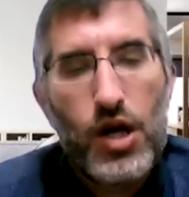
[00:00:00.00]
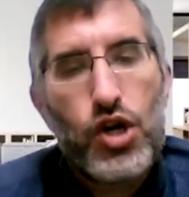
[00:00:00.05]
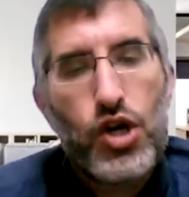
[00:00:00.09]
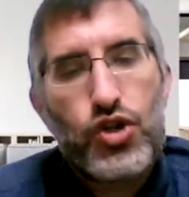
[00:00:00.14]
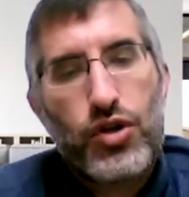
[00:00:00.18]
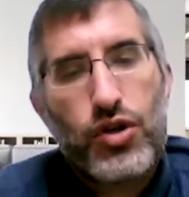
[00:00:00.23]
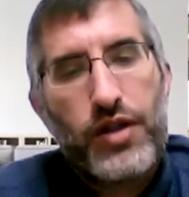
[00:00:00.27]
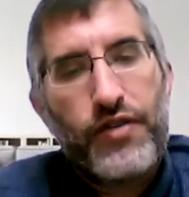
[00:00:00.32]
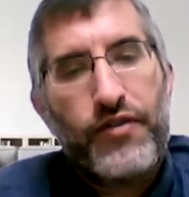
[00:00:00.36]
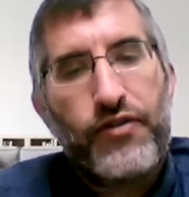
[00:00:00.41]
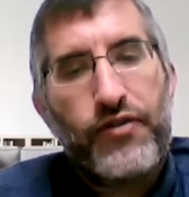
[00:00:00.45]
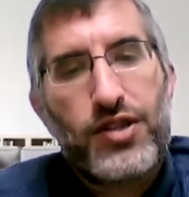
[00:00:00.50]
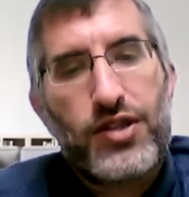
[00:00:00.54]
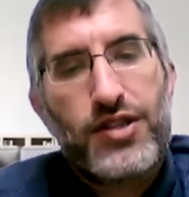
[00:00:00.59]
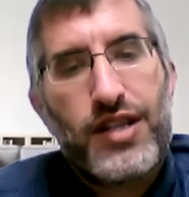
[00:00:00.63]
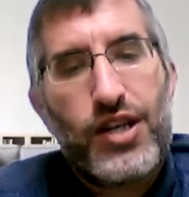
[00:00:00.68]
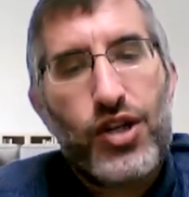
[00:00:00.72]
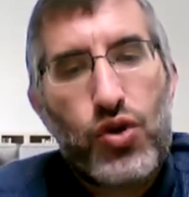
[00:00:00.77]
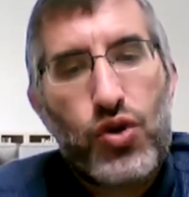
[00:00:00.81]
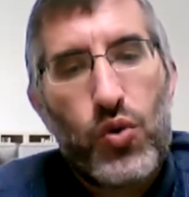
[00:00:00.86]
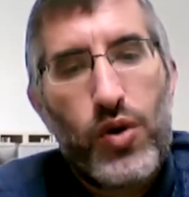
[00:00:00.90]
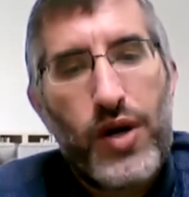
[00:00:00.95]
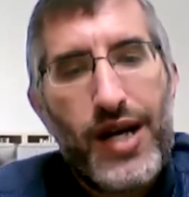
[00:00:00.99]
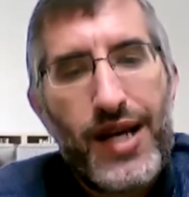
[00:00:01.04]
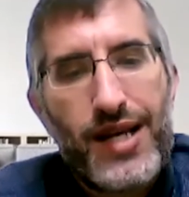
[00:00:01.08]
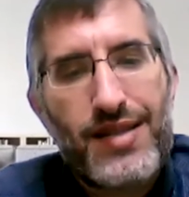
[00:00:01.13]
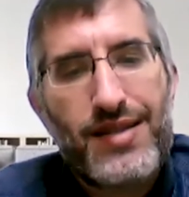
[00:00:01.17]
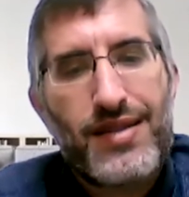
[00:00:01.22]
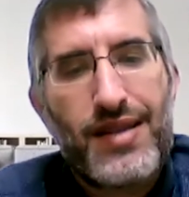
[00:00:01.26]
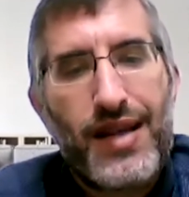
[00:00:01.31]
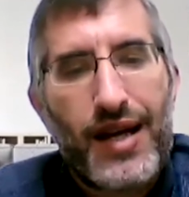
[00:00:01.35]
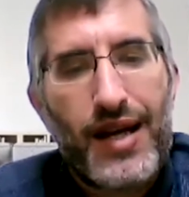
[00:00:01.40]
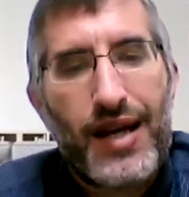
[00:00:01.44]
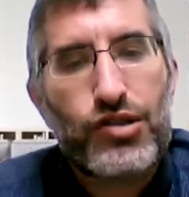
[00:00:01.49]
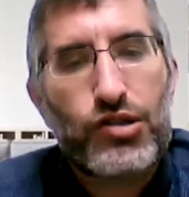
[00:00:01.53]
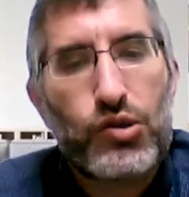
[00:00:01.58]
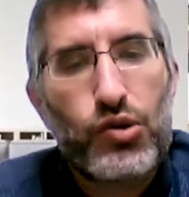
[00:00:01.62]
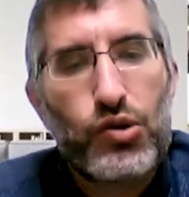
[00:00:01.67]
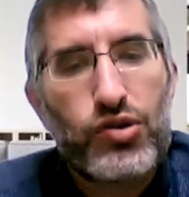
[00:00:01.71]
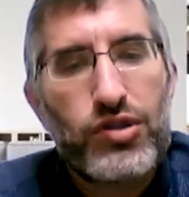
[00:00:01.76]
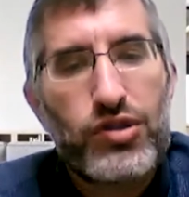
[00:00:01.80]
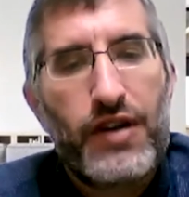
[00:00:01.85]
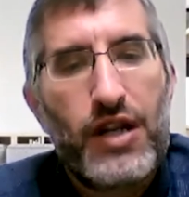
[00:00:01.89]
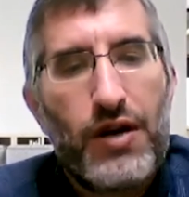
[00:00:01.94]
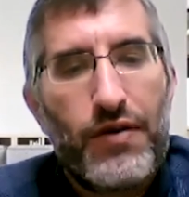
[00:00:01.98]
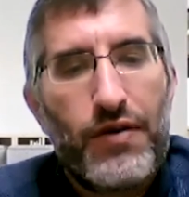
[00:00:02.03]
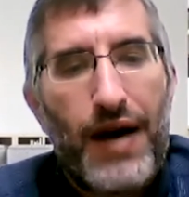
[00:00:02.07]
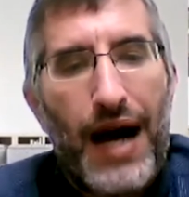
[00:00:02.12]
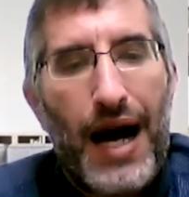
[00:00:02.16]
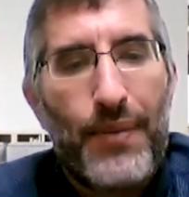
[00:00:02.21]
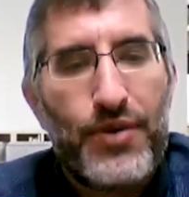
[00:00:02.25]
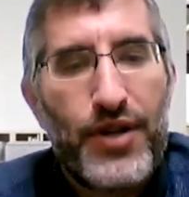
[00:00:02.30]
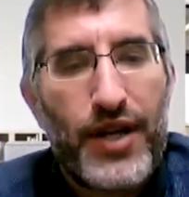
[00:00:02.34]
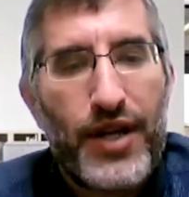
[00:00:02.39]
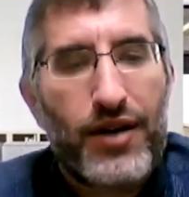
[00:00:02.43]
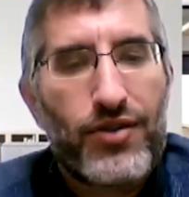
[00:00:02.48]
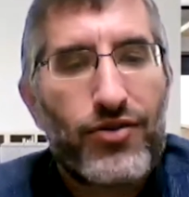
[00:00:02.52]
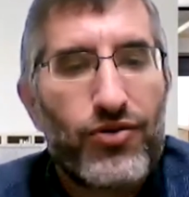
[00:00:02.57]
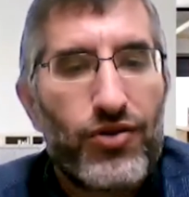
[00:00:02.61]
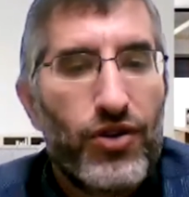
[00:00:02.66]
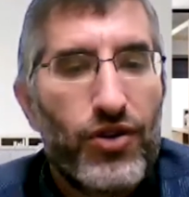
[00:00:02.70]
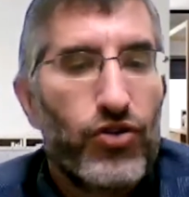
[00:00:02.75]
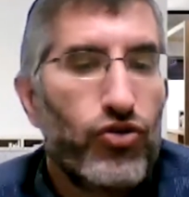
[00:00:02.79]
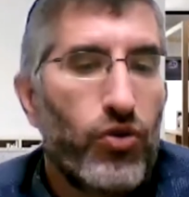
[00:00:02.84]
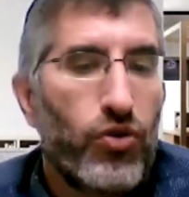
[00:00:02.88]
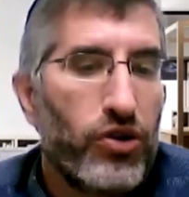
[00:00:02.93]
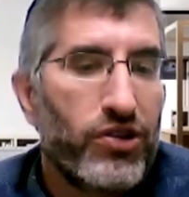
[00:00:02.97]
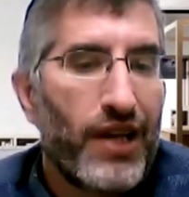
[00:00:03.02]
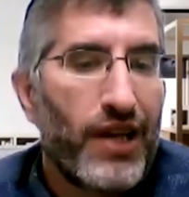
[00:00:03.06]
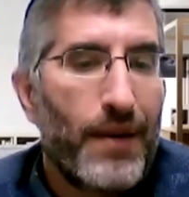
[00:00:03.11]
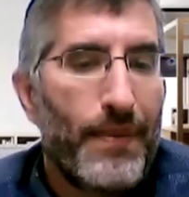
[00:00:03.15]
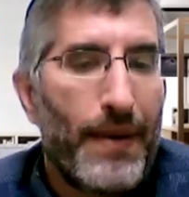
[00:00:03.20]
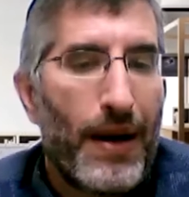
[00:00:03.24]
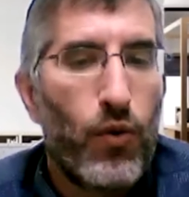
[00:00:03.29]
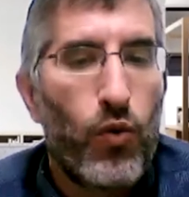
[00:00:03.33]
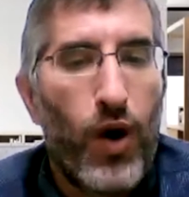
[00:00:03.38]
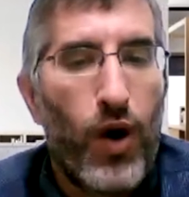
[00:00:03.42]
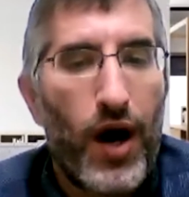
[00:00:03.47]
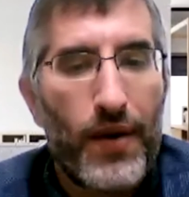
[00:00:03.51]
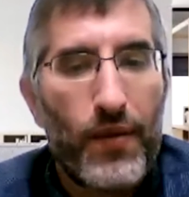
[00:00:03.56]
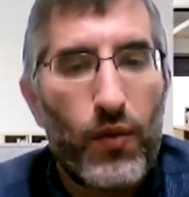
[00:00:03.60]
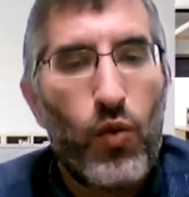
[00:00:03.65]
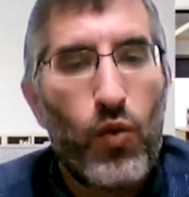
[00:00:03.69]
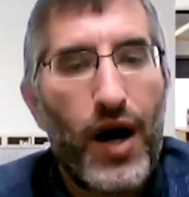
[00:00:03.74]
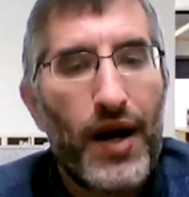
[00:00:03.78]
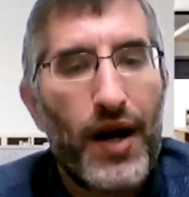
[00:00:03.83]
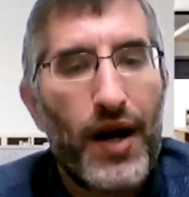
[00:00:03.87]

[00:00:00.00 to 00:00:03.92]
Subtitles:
So the first issue is exclusivity of objects. So we said about one